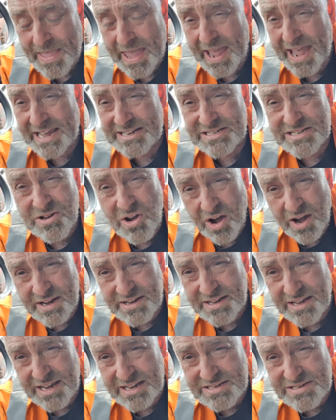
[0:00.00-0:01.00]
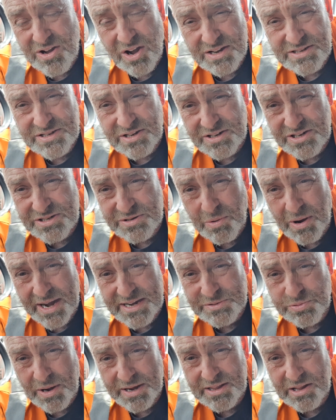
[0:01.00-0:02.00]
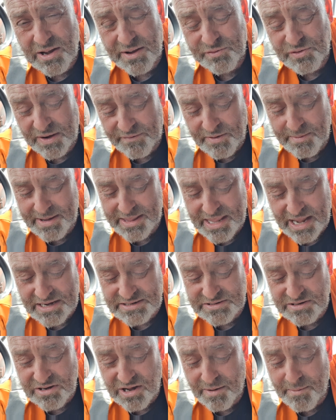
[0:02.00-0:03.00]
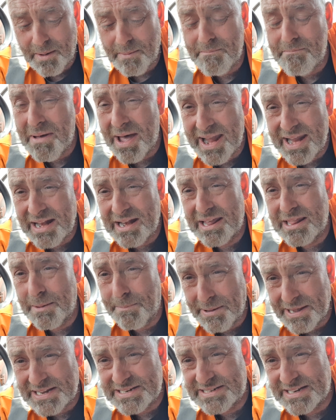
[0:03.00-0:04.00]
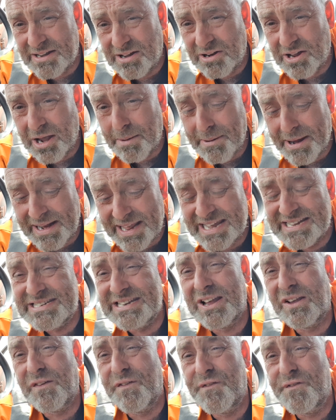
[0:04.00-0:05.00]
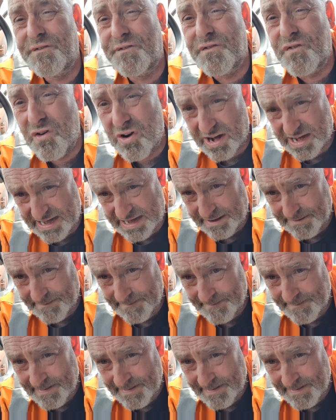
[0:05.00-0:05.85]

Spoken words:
It's not as good as your Waze one, live traffic, but it does do live. But mainly, the biggest thing I like about it is it's free.